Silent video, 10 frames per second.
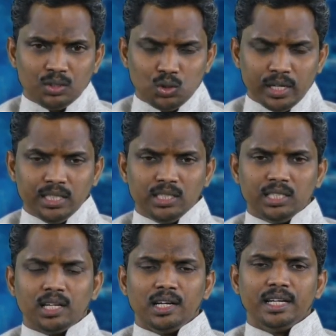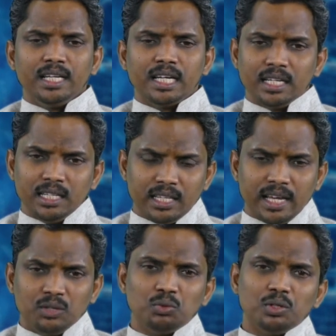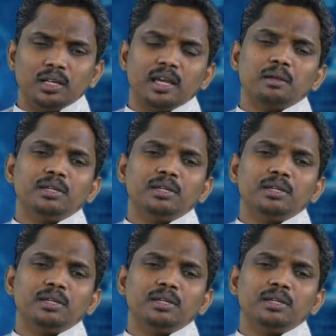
change in the learning content, that can